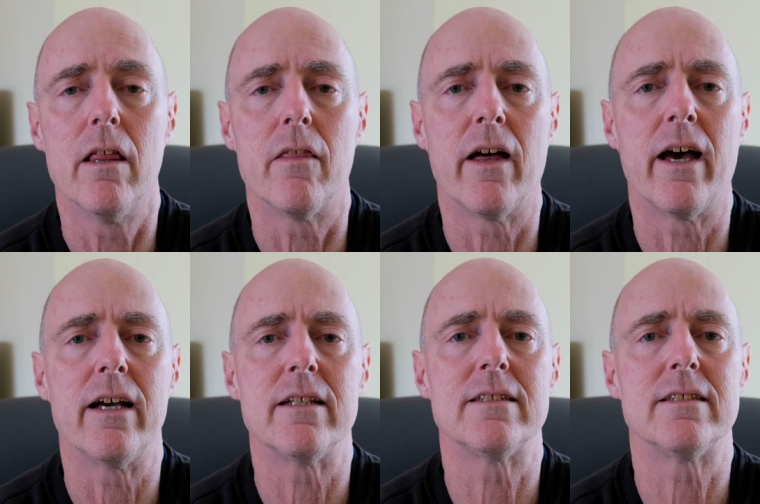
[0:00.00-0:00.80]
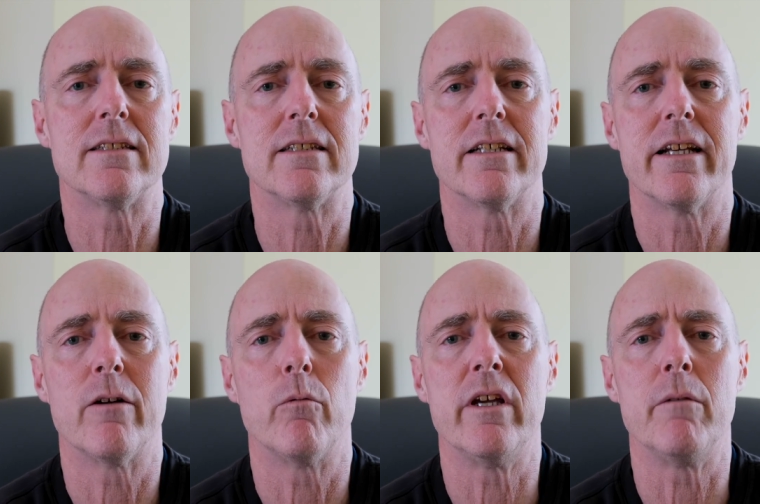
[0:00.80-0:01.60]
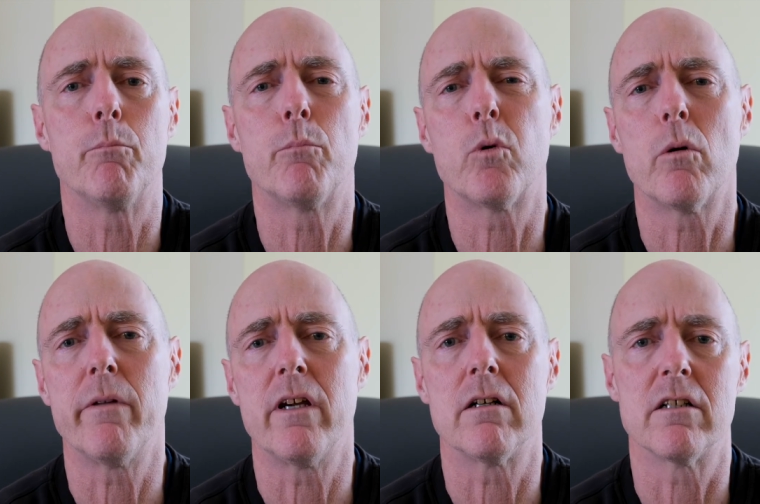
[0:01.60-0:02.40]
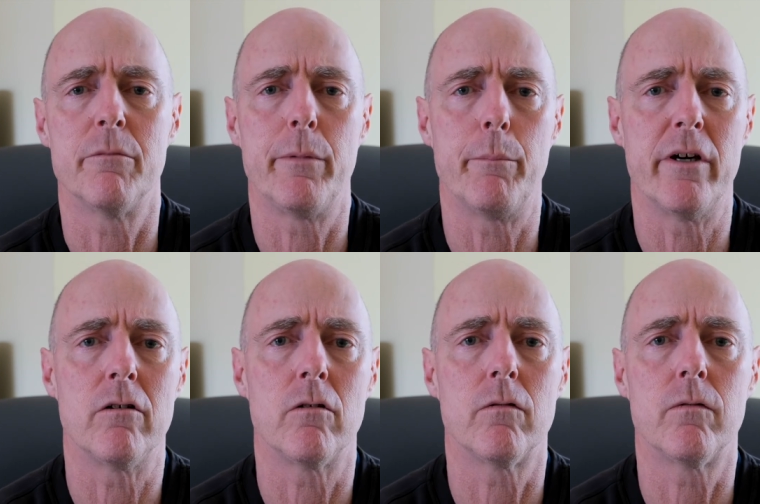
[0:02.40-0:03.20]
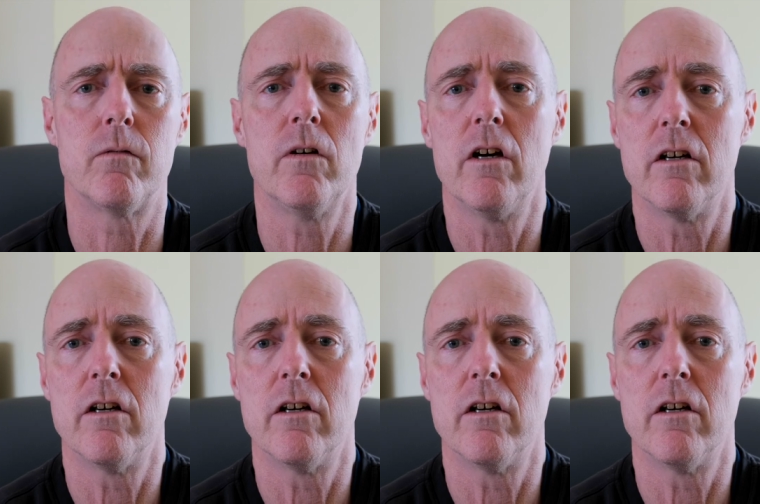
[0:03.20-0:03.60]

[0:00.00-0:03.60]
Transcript: that we probably are going to be better off